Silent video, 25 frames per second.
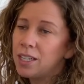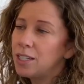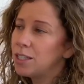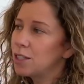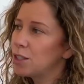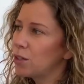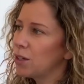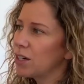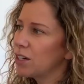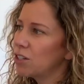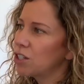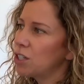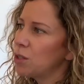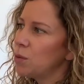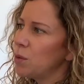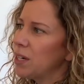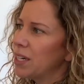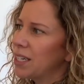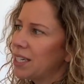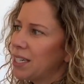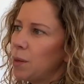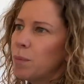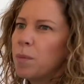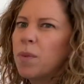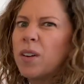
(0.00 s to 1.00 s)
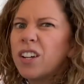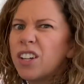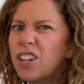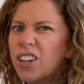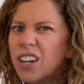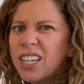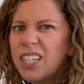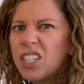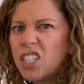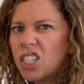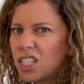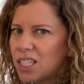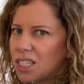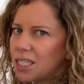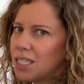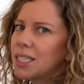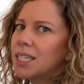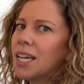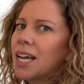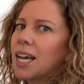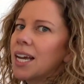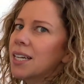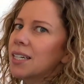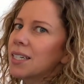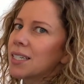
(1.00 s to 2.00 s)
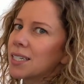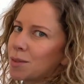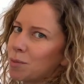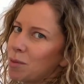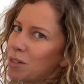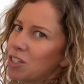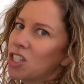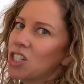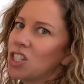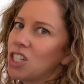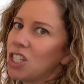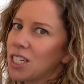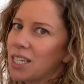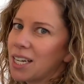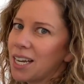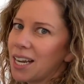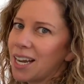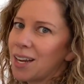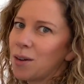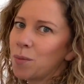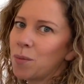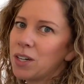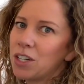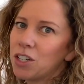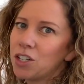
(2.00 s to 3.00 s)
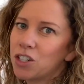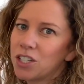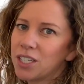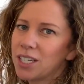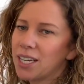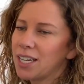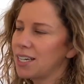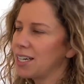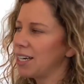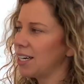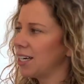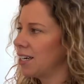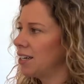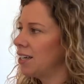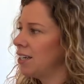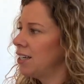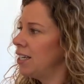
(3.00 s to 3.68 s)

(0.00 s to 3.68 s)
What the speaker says: So you actually want to keep all your edges intact as much as you can when you're sanding.